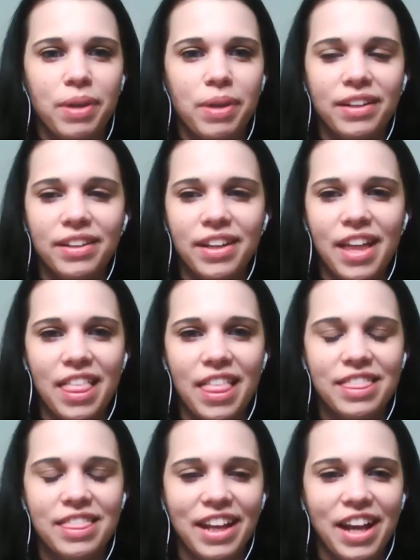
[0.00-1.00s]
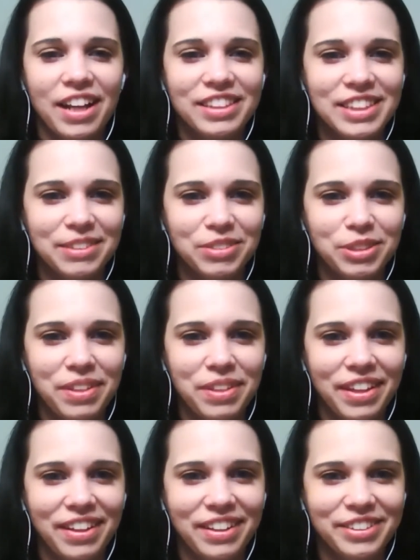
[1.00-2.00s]
but that kind of seems to be
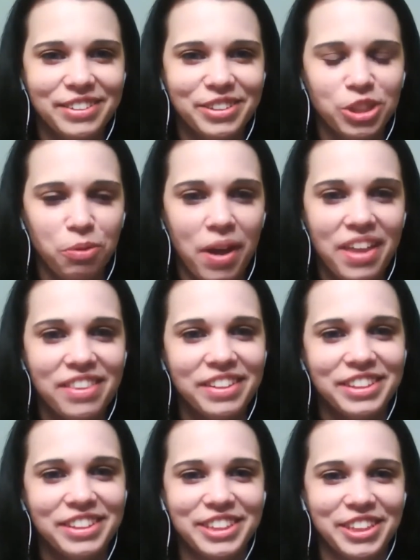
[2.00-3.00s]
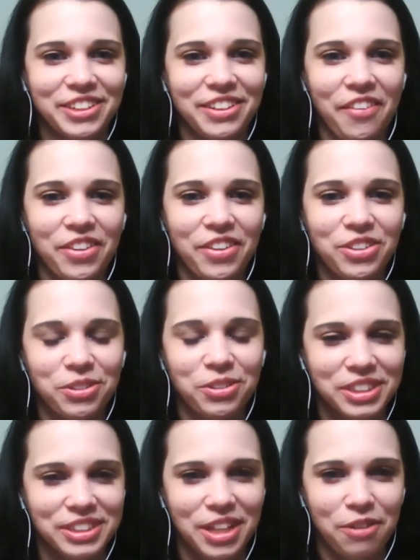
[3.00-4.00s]
the trend this year. All these
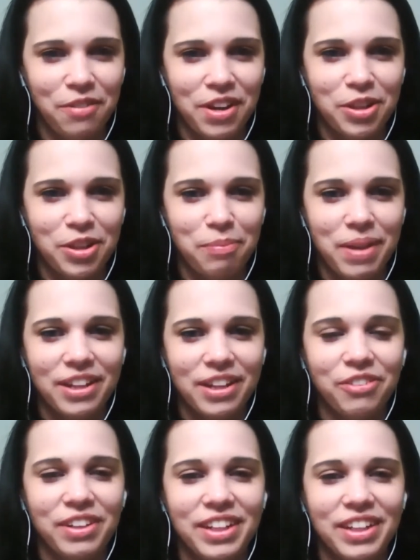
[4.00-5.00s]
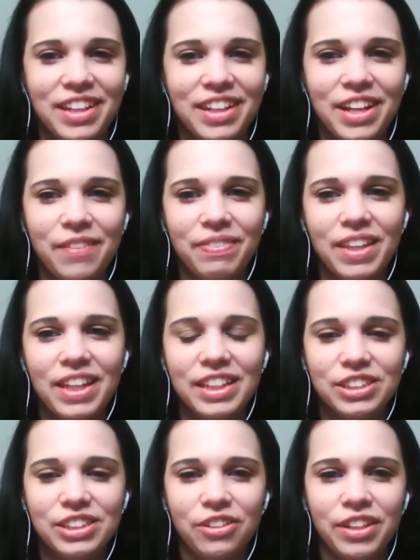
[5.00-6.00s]
horses out running their pedigree, and he's
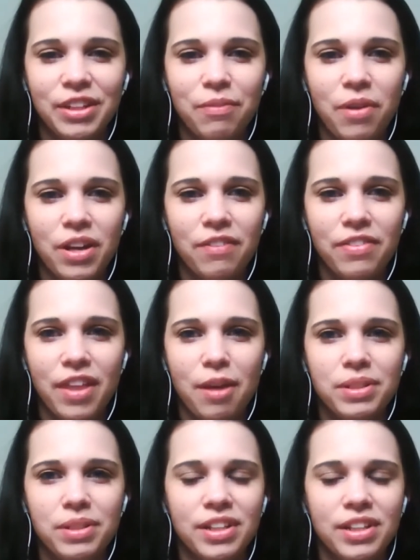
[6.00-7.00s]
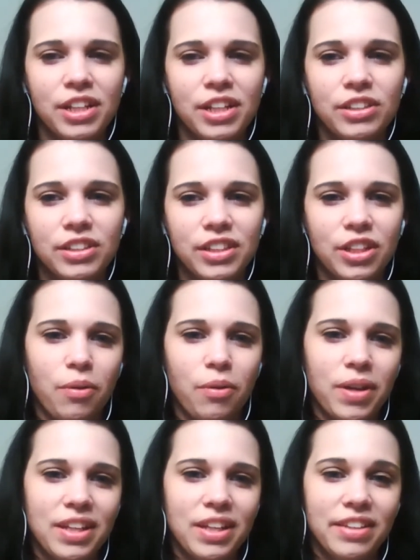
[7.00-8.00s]
certainly one of them. And
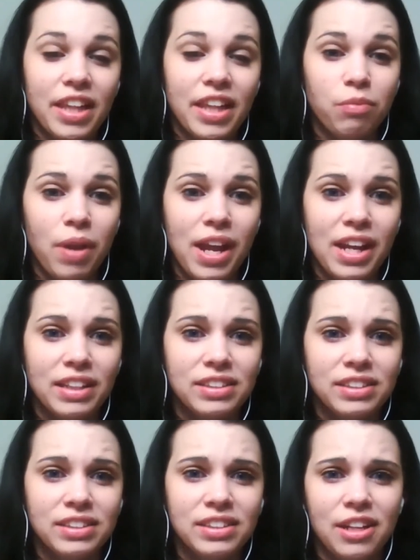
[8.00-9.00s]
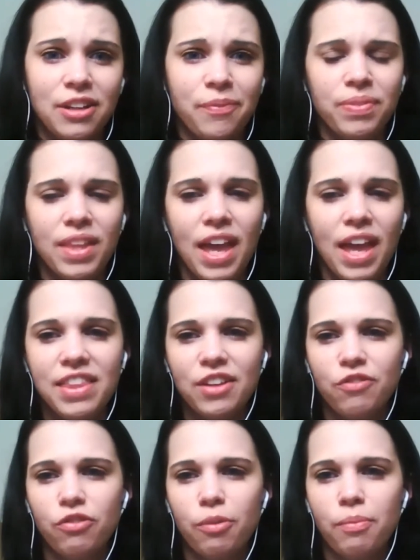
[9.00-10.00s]
he's lightly raced, and I
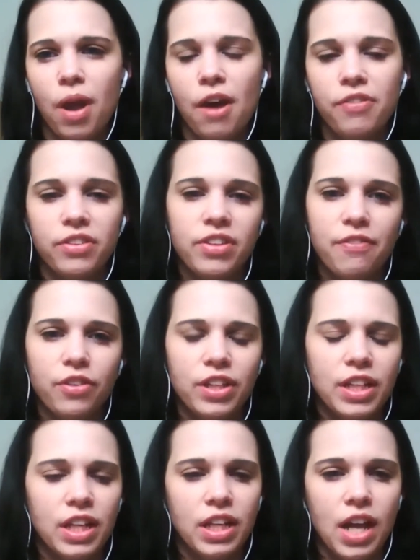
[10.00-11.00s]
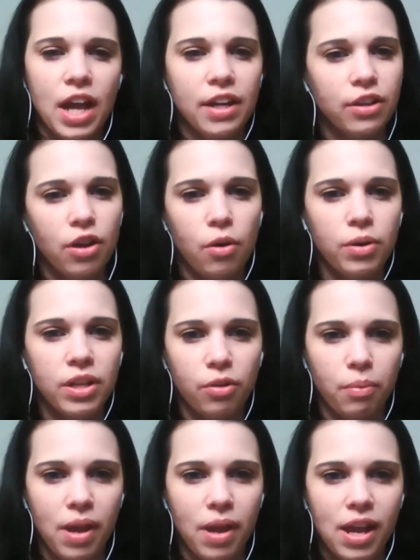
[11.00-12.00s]
think from off his effort he can kind of go
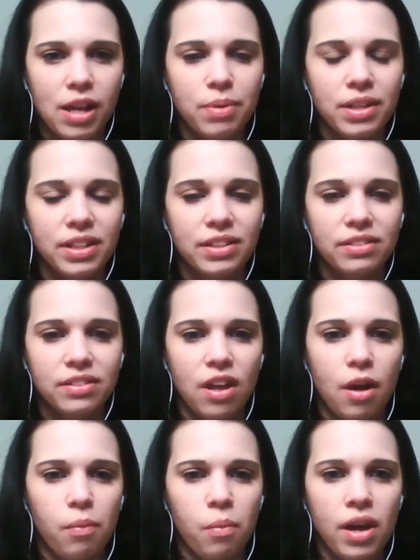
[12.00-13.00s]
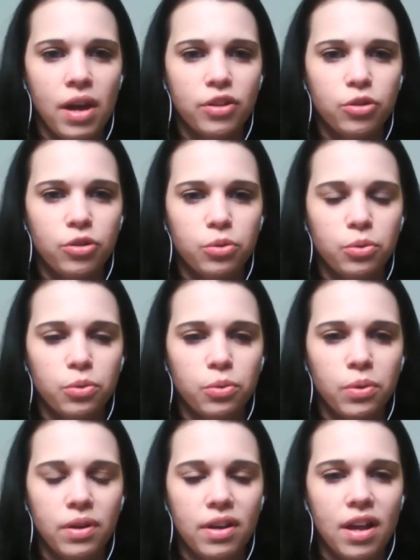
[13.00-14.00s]
either way. But he's not one who,
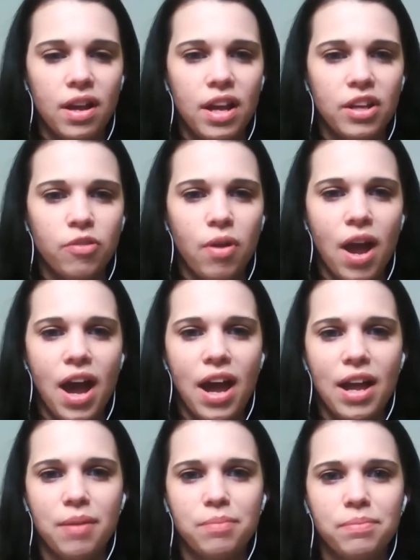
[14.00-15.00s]
I